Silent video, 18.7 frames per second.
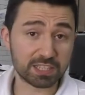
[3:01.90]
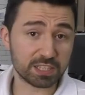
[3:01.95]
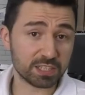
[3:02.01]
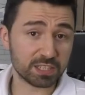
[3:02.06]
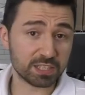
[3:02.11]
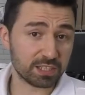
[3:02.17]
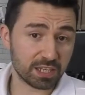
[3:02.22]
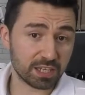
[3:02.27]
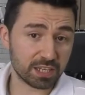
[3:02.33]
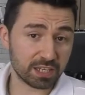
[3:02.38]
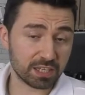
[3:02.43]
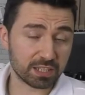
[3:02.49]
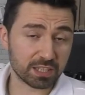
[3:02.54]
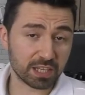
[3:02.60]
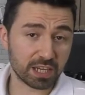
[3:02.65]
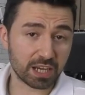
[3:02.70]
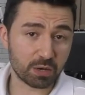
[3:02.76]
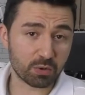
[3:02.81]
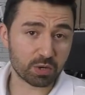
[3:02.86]
in
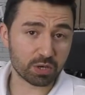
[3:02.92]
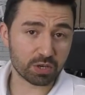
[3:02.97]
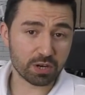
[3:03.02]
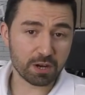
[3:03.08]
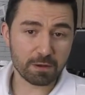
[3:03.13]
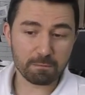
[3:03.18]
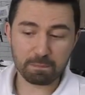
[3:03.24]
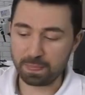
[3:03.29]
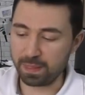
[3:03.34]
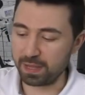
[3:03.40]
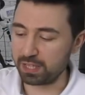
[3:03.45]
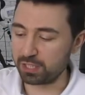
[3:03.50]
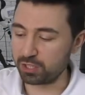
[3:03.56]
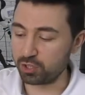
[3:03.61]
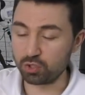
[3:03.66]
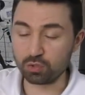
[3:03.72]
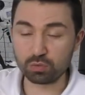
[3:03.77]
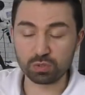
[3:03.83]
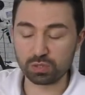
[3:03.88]
our
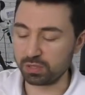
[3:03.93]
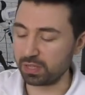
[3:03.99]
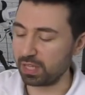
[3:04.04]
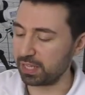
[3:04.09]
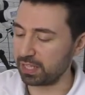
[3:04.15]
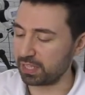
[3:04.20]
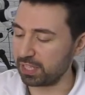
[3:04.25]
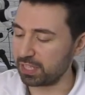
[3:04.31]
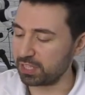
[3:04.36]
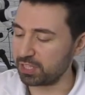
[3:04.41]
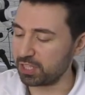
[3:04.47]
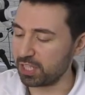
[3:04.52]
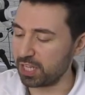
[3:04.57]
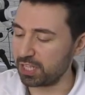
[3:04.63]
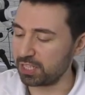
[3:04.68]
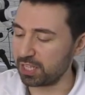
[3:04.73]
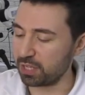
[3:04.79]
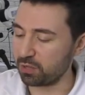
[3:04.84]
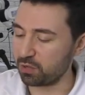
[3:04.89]
like let's
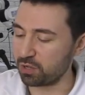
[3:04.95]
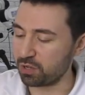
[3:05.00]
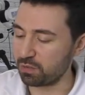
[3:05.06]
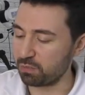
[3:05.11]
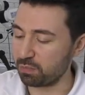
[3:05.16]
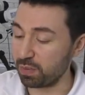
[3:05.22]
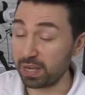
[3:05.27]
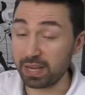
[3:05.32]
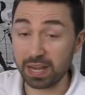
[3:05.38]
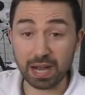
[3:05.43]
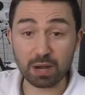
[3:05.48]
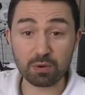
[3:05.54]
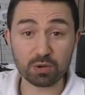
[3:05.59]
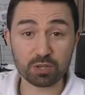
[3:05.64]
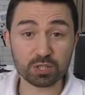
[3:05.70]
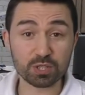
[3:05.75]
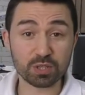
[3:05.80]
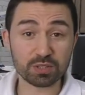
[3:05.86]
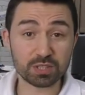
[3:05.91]
say by
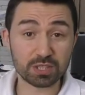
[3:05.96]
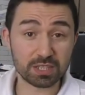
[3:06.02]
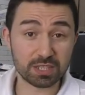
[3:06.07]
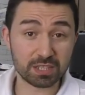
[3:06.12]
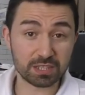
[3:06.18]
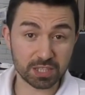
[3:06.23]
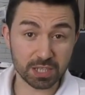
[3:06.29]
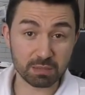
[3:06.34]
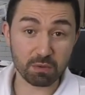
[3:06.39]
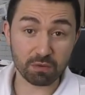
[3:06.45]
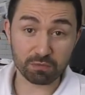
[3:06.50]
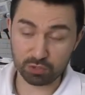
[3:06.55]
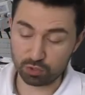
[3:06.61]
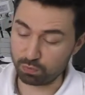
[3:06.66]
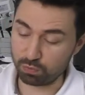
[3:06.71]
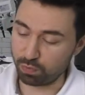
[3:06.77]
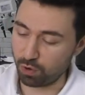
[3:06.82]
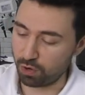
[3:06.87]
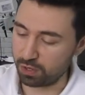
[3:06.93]
our team of
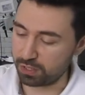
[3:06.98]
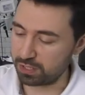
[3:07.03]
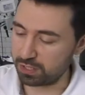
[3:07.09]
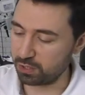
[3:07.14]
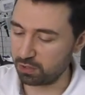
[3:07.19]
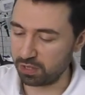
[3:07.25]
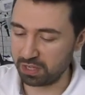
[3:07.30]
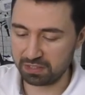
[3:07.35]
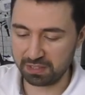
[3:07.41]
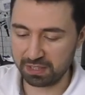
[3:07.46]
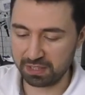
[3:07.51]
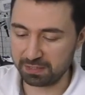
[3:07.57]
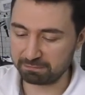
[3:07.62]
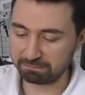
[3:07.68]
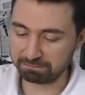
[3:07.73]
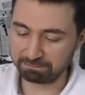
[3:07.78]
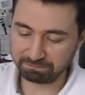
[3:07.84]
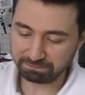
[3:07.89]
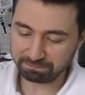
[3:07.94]
support. So I think
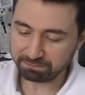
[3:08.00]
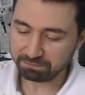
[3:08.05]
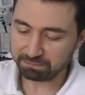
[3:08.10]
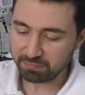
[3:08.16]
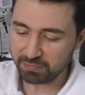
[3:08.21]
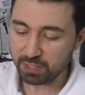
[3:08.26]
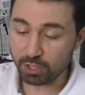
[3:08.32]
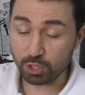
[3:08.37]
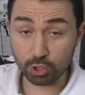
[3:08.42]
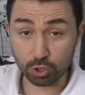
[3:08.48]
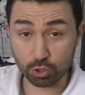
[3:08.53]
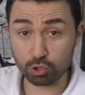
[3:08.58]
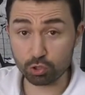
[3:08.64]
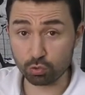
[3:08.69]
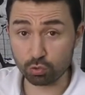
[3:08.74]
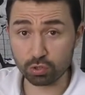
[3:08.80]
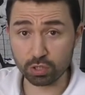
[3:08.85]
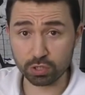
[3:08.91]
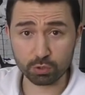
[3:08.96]
you
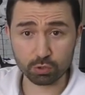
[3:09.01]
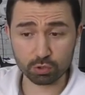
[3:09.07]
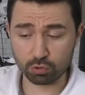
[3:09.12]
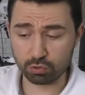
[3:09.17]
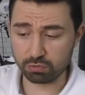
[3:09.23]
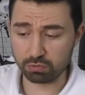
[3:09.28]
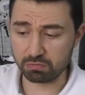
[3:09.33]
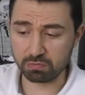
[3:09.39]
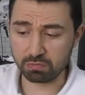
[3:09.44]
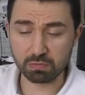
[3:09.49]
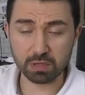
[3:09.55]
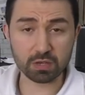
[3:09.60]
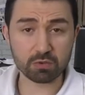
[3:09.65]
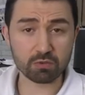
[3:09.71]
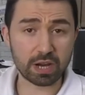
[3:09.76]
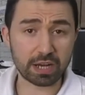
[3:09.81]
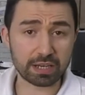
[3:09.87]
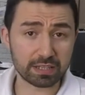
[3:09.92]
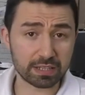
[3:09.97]
should
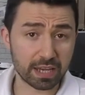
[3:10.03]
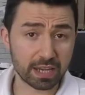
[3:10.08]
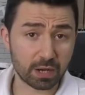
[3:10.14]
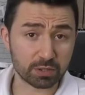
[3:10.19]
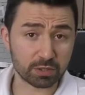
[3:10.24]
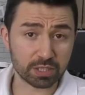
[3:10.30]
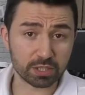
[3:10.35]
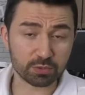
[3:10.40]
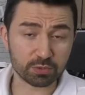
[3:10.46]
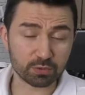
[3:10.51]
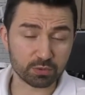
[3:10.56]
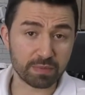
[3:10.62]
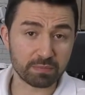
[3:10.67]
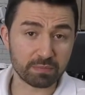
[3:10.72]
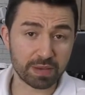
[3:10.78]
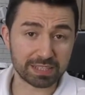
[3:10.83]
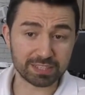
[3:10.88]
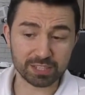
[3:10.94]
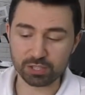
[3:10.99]
write down into the
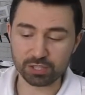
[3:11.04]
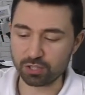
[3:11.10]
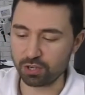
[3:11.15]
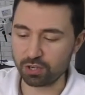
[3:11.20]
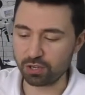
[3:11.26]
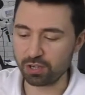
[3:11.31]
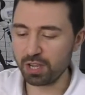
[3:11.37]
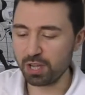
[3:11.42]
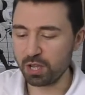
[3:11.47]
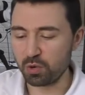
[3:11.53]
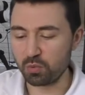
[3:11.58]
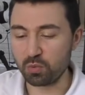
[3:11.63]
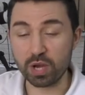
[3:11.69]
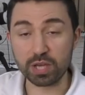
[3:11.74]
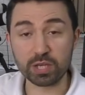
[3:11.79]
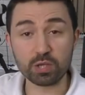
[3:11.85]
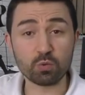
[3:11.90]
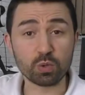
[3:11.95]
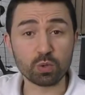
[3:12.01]
messenger where
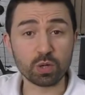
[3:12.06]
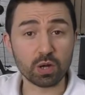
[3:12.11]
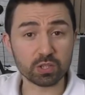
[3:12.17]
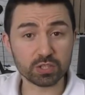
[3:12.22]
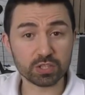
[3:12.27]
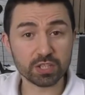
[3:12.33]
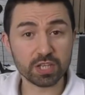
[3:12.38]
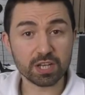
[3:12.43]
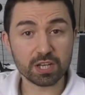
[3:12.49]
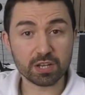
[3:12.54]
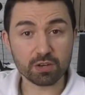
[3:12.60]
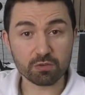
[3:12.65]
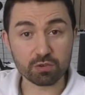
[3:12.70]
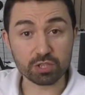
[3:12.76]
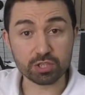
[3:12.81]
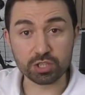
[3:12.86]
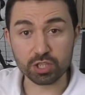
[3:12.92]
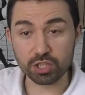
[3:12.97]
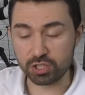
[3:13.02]
you was
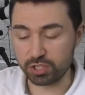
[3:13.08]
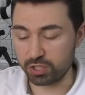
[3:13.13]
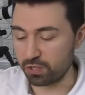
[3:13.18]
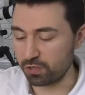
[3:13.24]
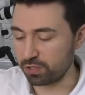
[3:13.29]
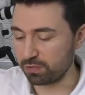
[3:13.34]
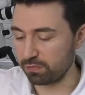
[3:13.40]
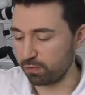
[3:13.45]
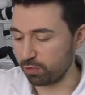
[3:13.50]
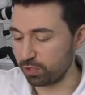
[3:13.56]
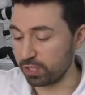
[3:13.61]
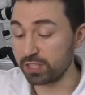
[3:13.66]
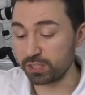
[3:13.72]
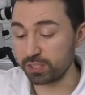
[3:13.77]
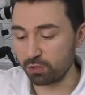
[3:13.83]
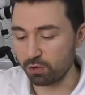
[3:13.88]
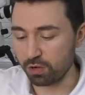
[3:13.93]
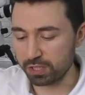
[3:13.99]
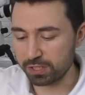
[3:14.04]
registered for this
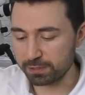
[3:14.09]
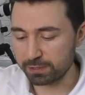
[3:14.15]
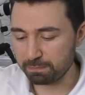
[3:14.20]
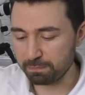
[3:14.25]
course.